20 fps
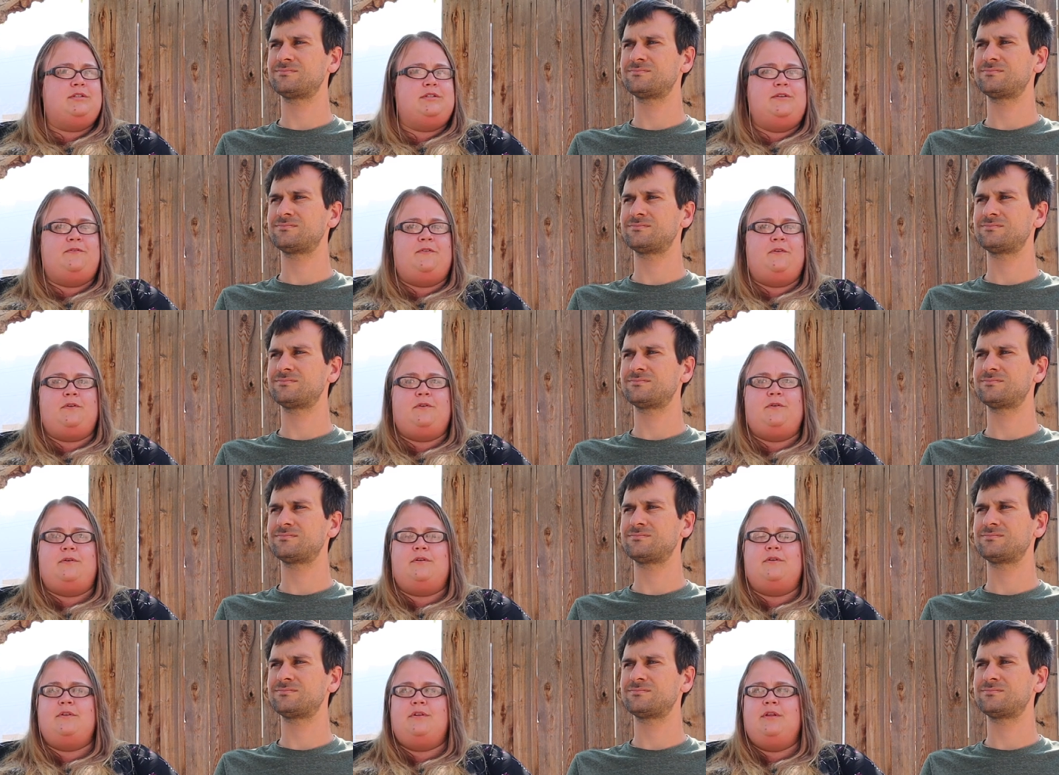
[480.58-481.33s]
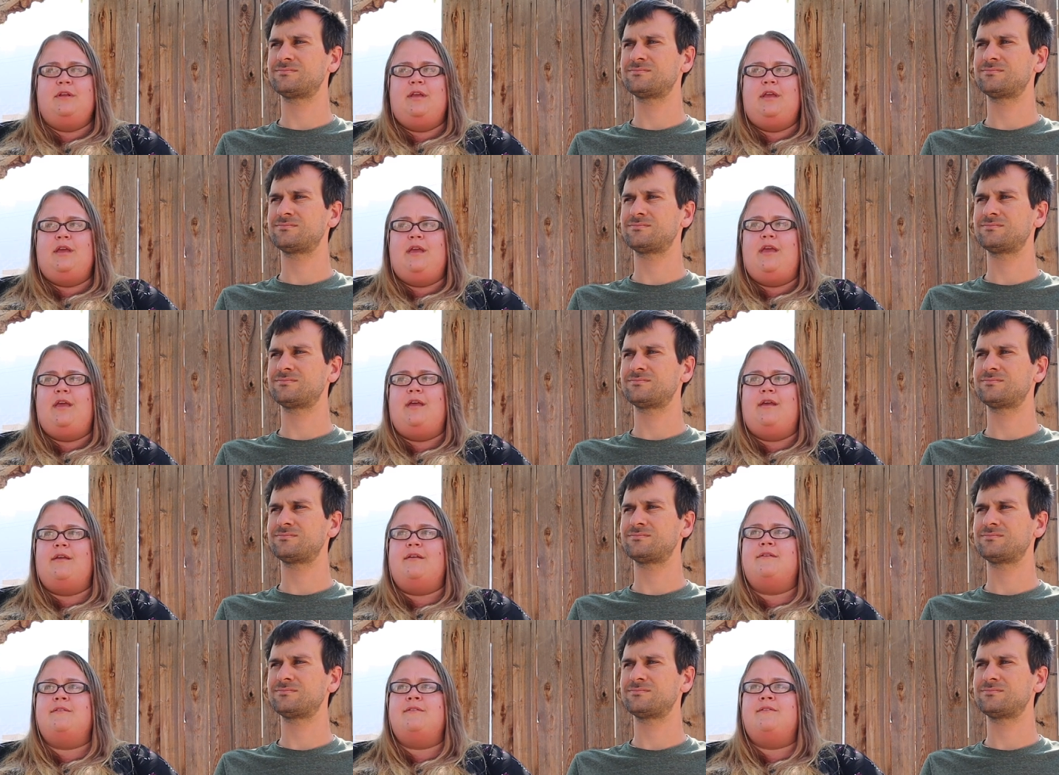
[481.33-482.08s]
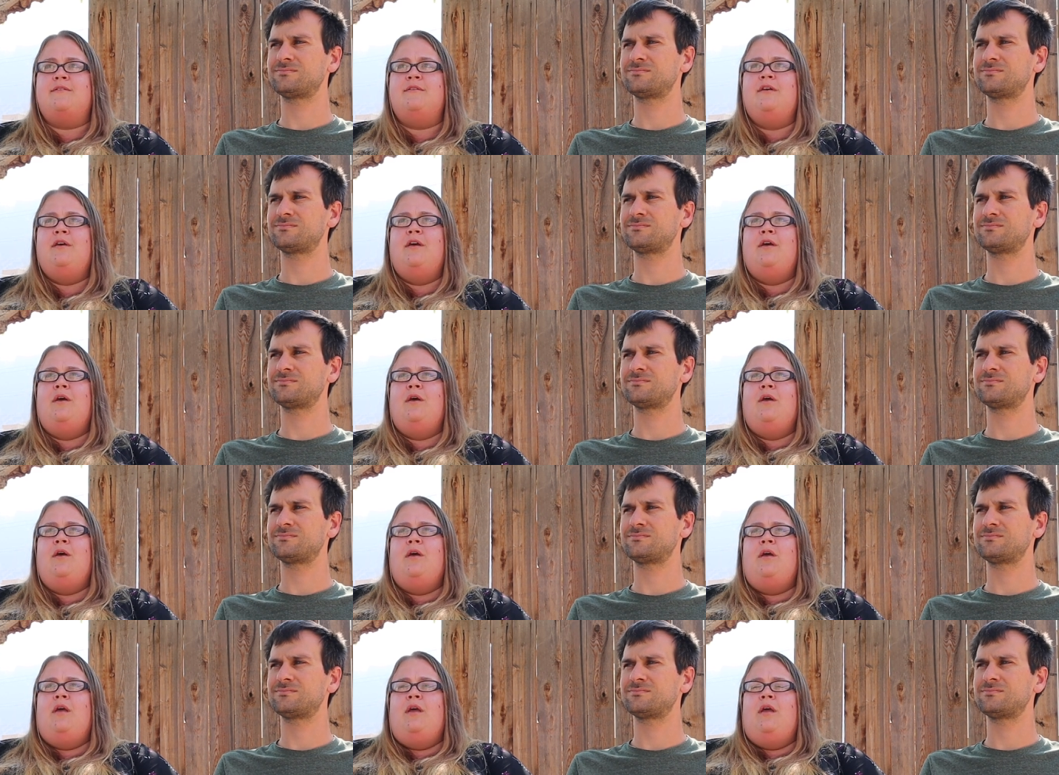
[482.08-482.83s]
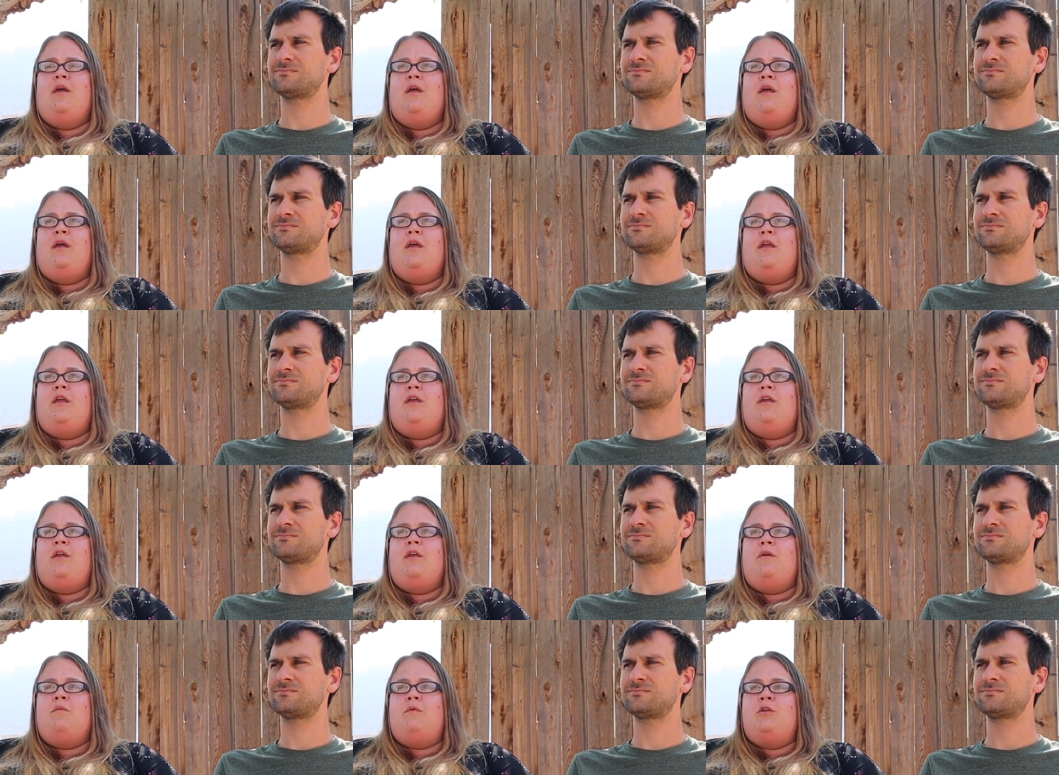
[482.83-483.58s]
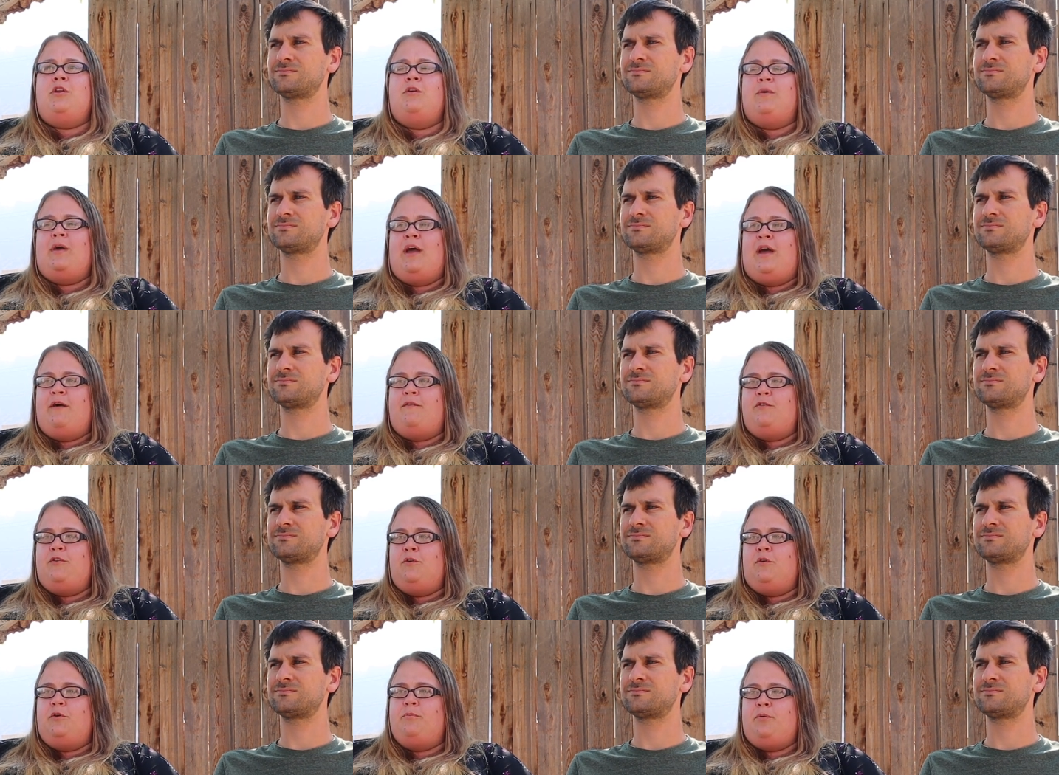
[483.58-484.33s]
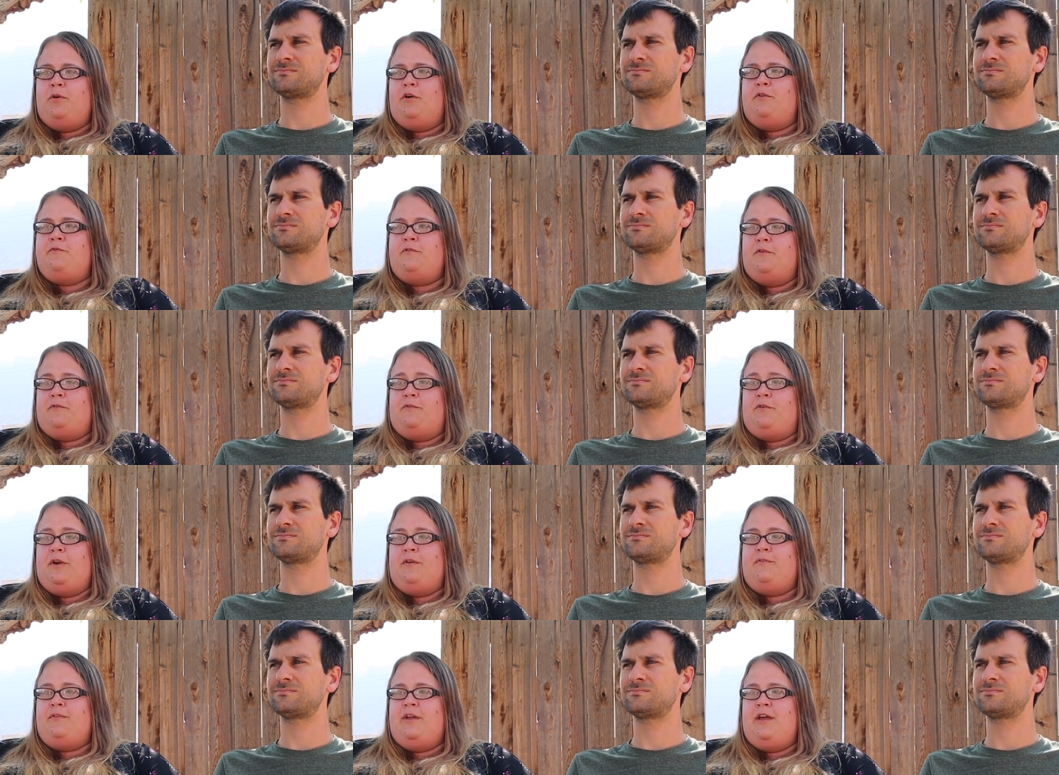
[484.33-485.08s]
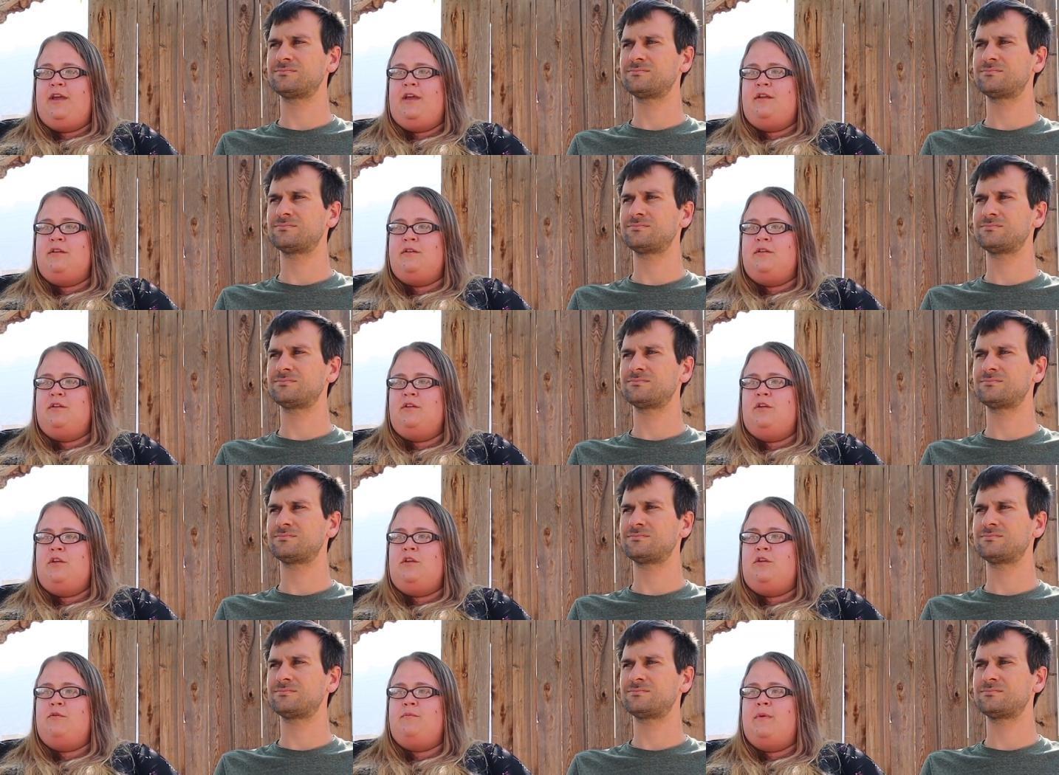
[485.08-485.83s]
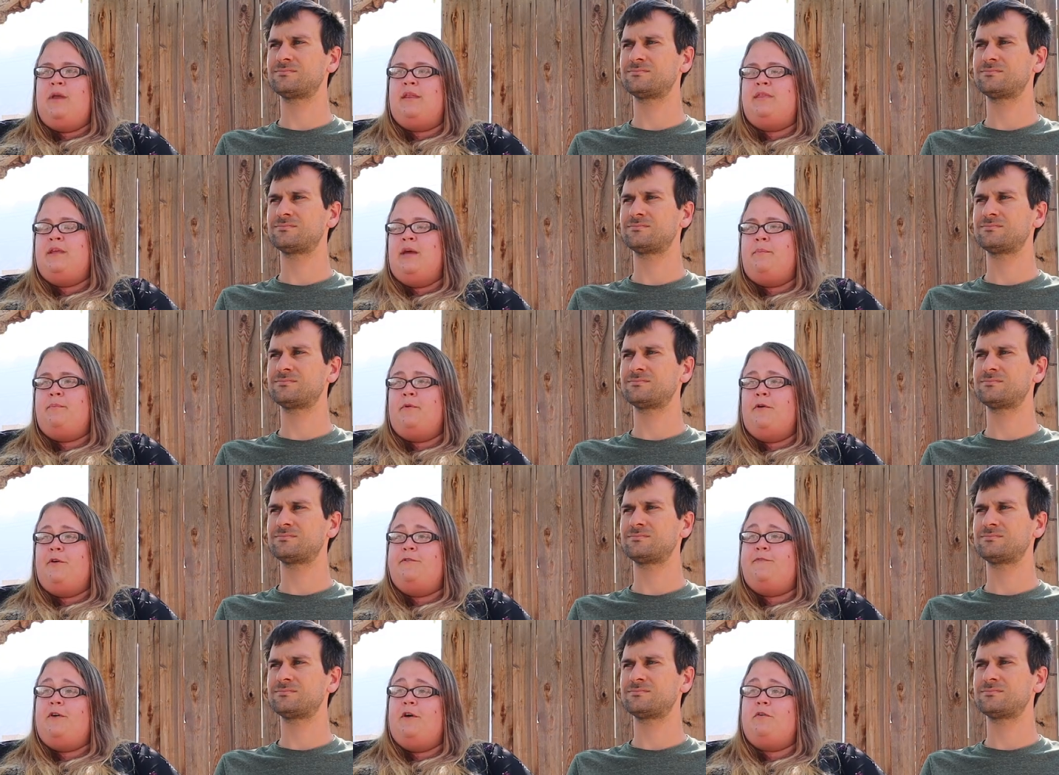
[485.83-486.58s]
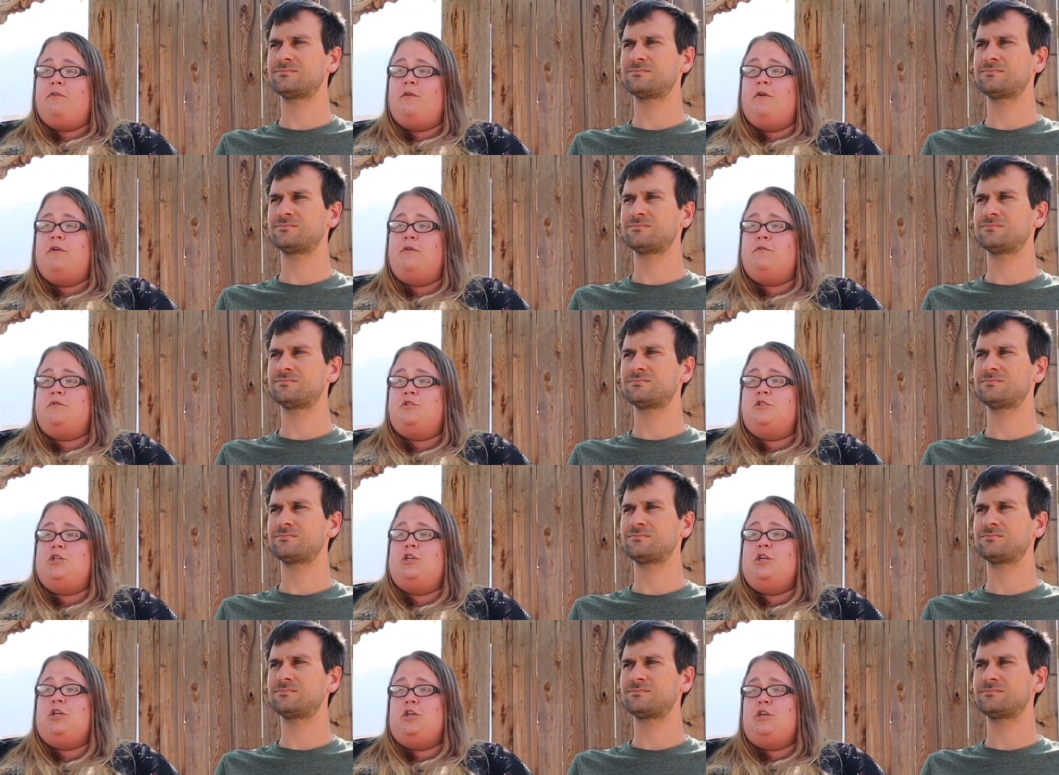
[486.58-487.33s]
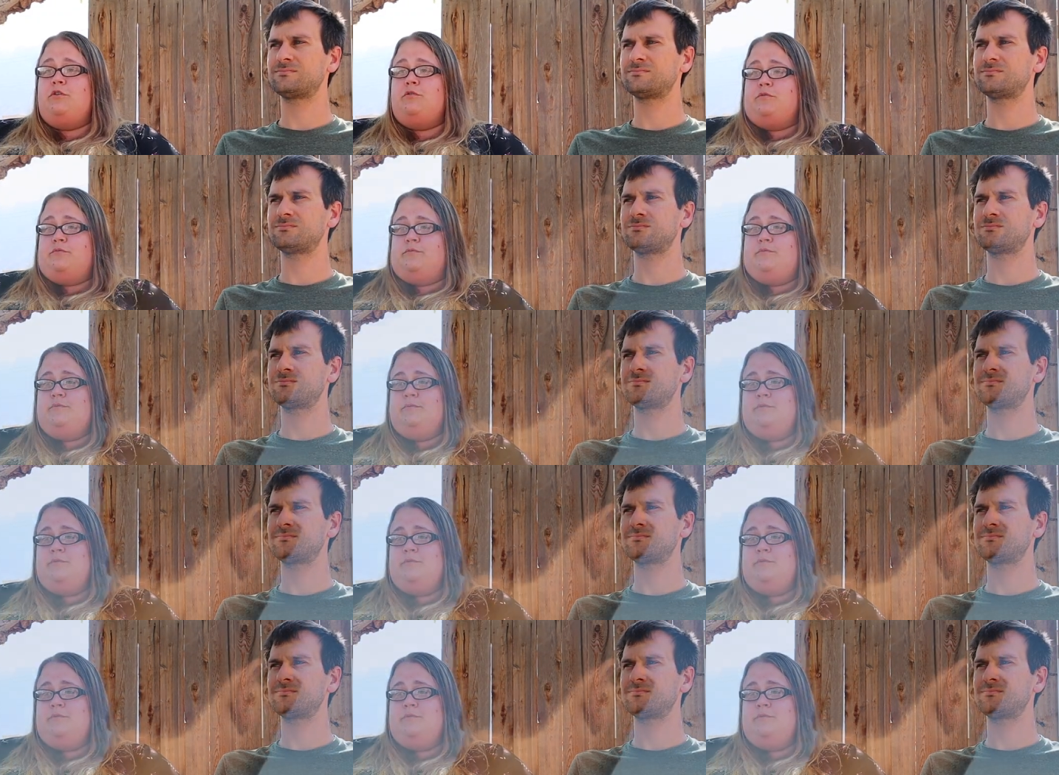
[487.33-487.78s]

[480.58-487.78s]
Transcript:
Speaker 1: difficult is when you have your bird for free flight, you make that bird Velcro to you.